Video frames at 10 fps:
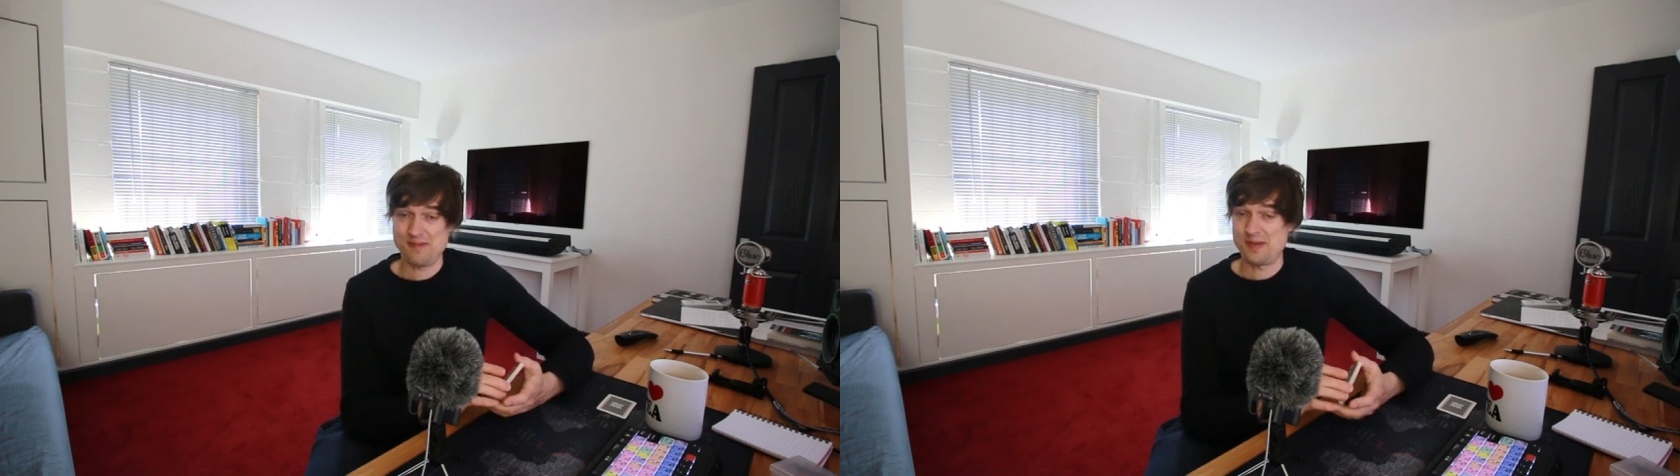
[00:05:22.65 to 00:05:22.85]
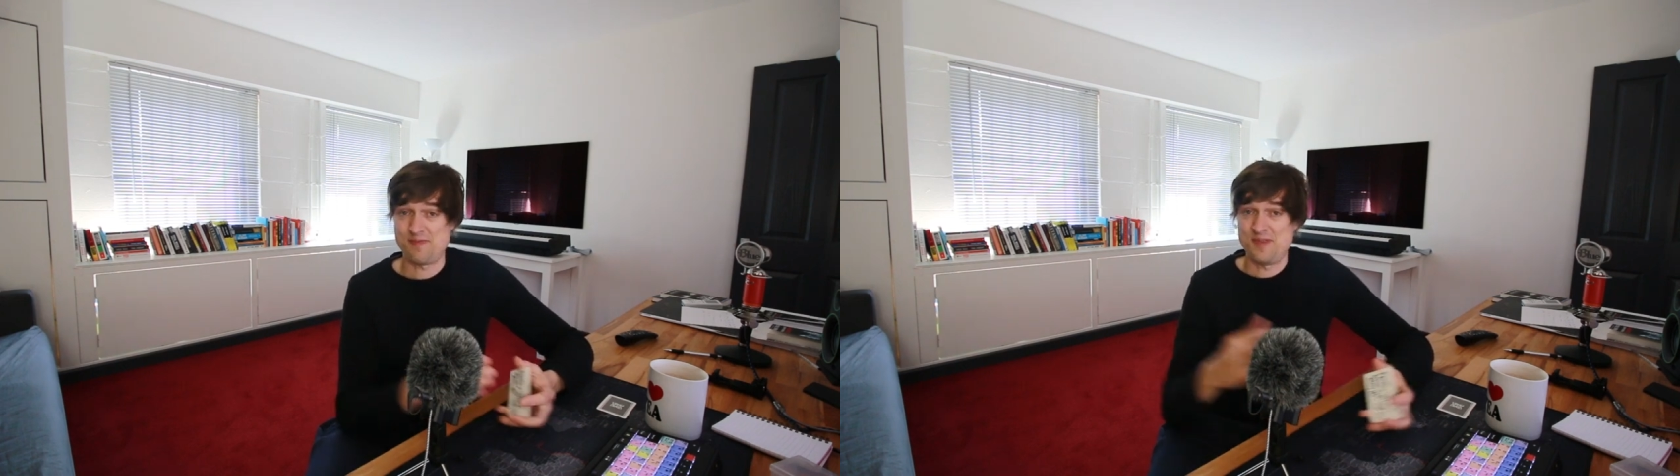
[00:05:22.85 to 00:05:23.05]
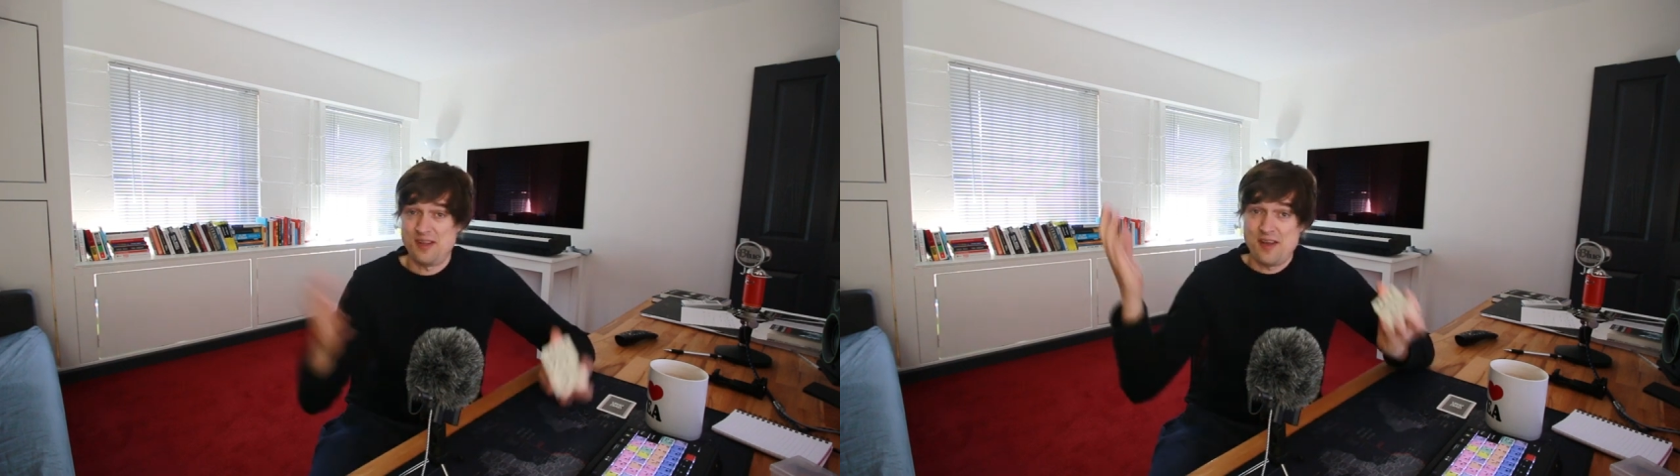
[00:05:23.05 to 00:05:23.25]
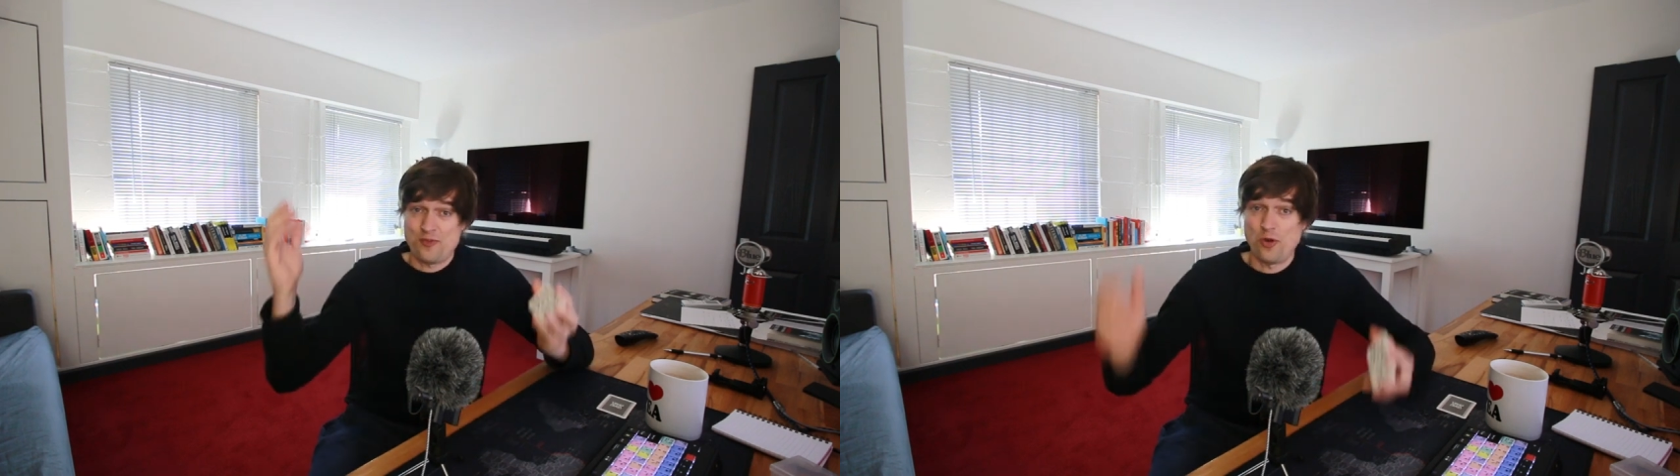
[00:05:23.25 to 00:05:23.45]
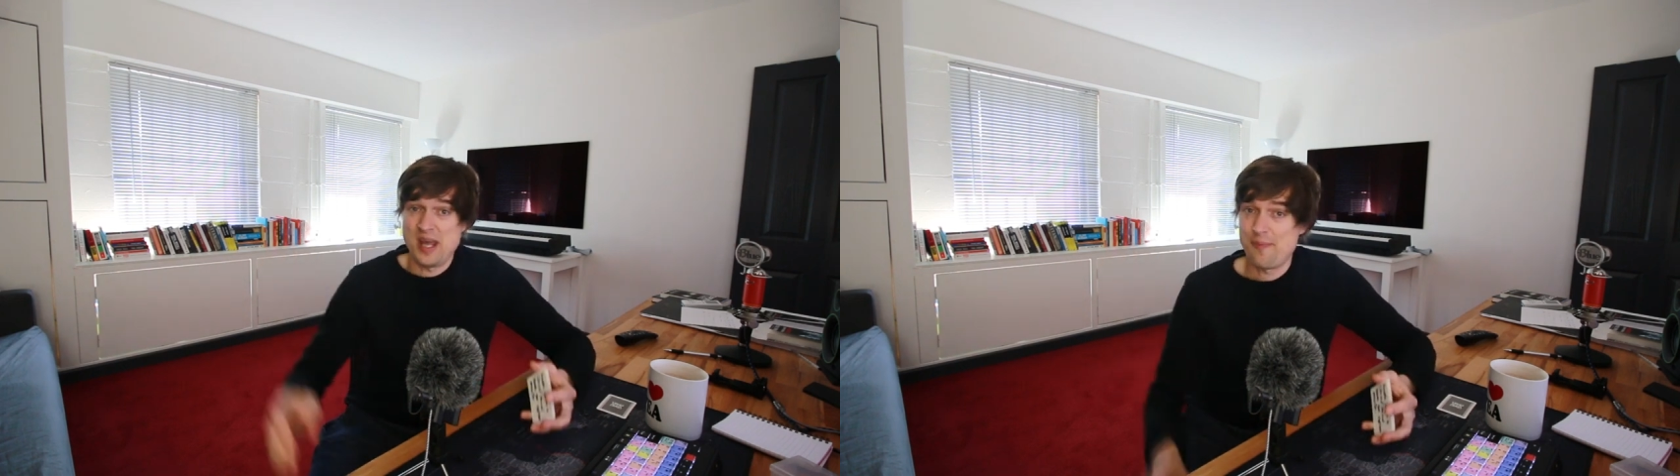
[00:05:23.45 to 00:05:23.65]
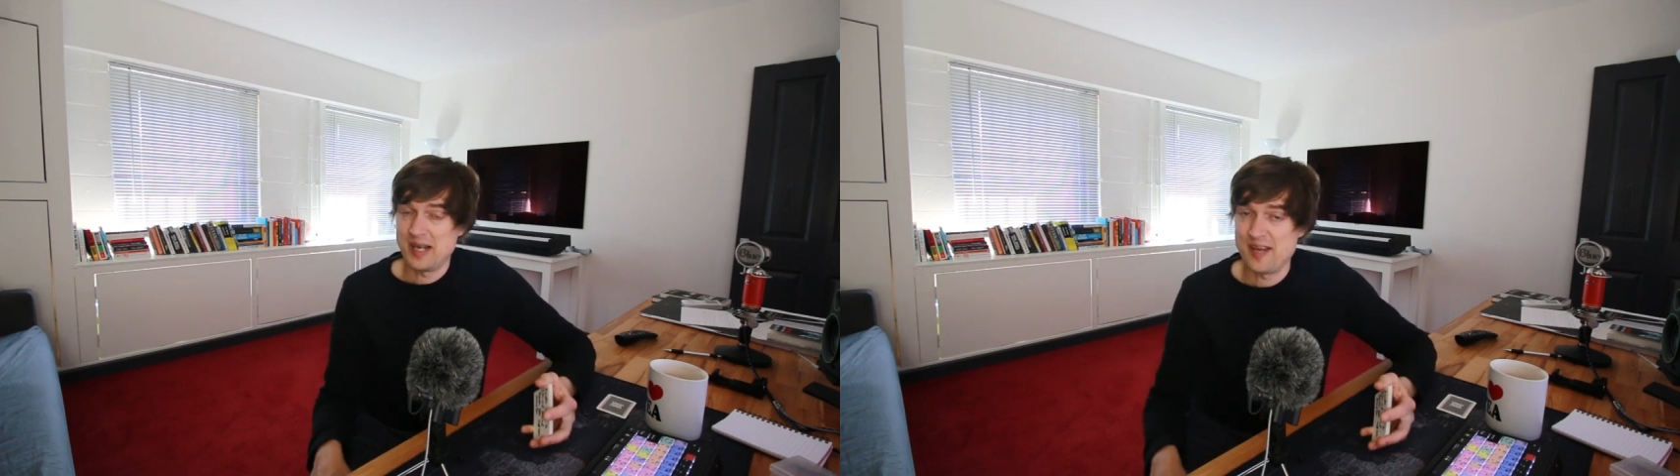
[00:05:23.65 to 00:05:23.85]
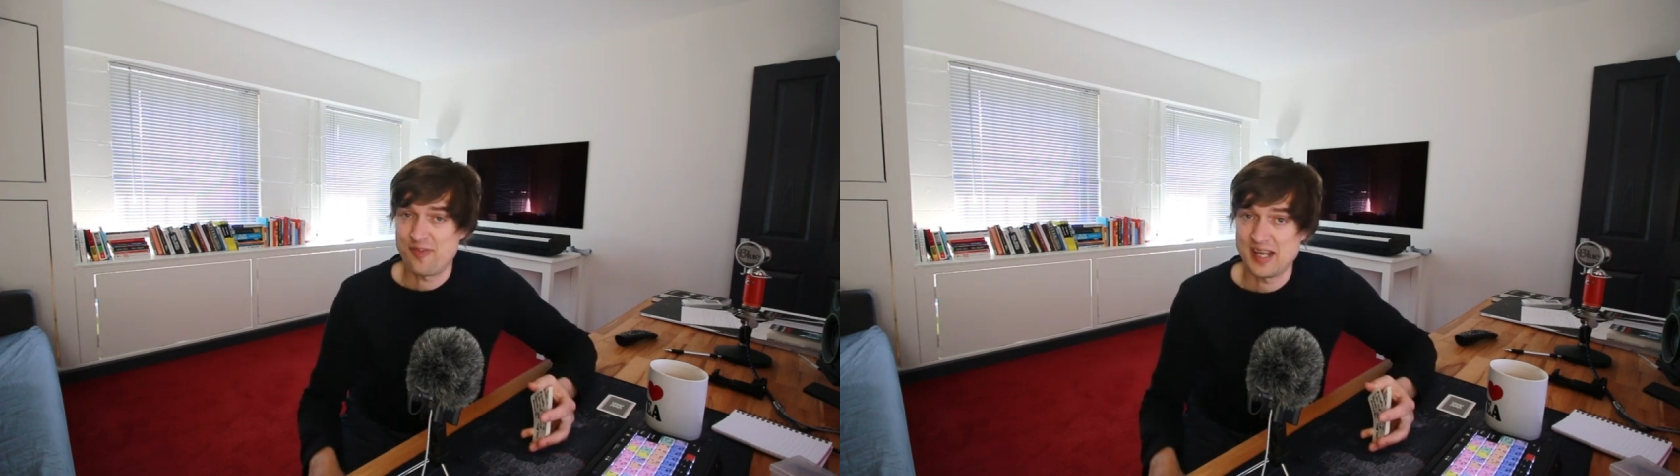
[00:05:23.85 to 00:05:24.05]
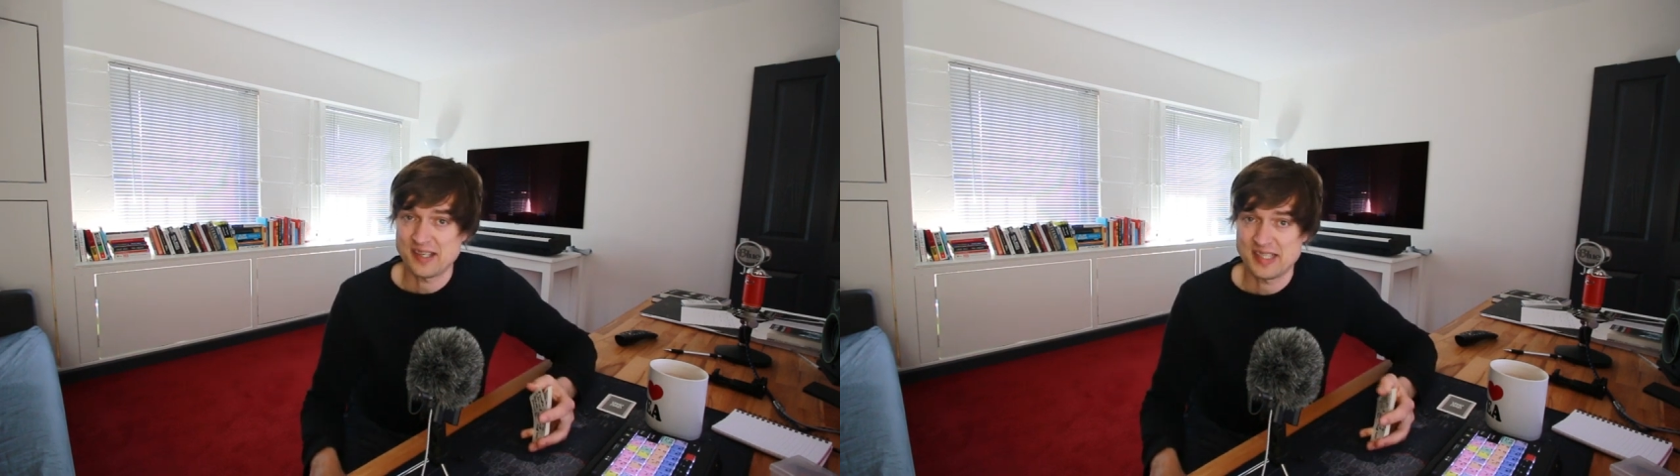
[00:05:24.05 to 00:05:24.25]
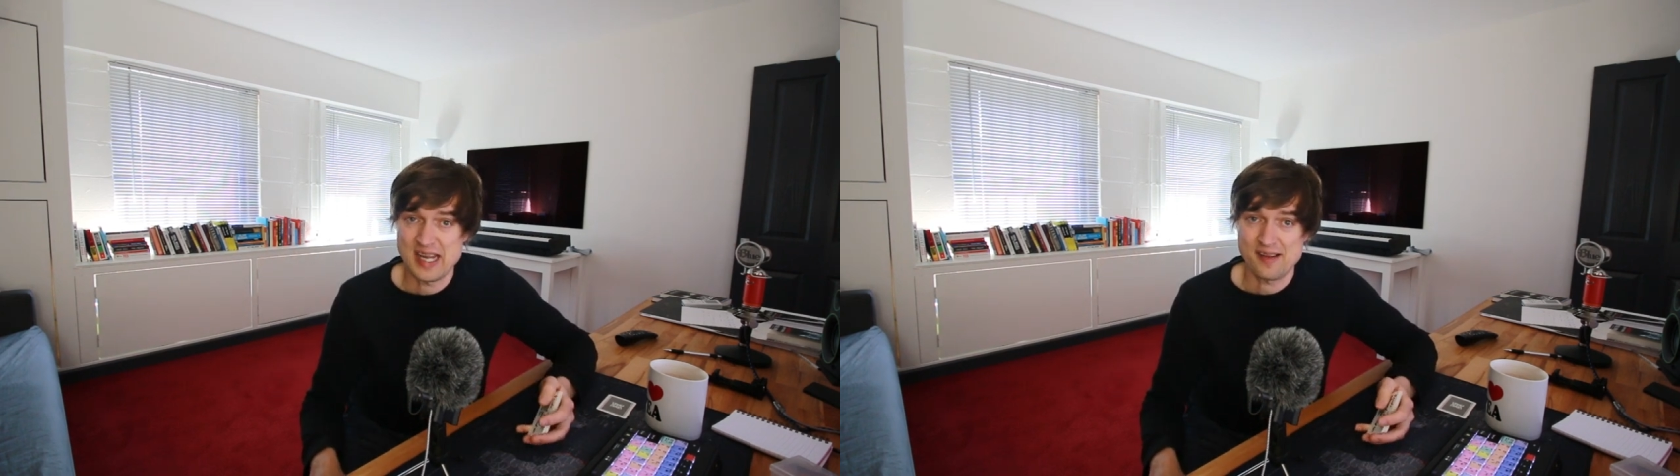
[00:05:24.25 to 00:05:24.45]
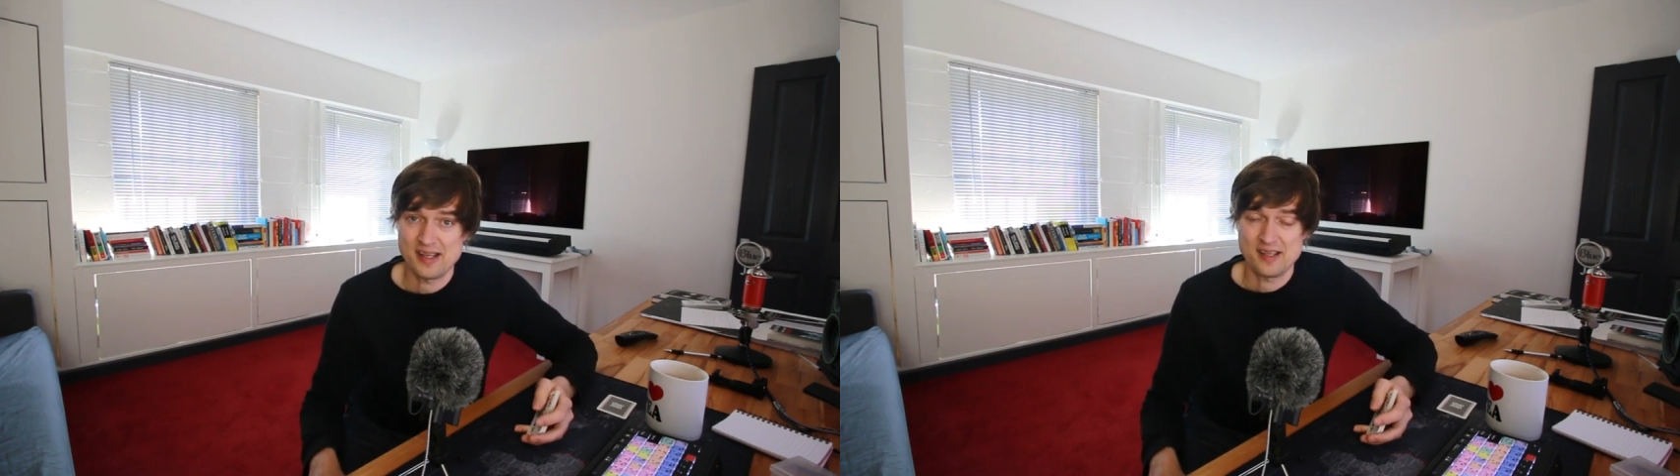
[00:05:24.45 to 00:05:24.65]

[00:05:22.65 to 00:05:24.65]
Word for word: well, they've got their belief and that's it.